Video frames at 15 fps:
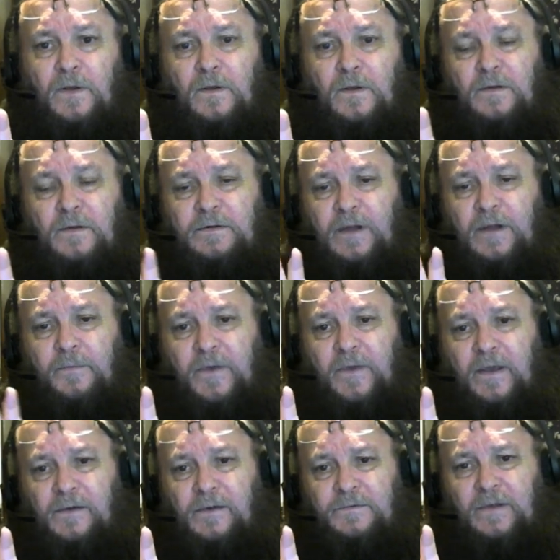stepping
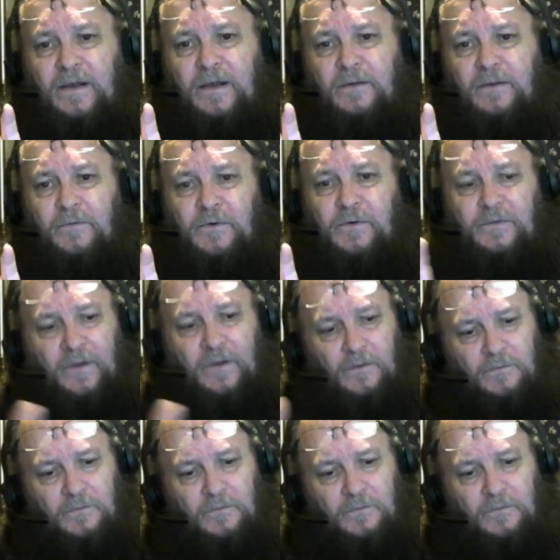outside of yourself,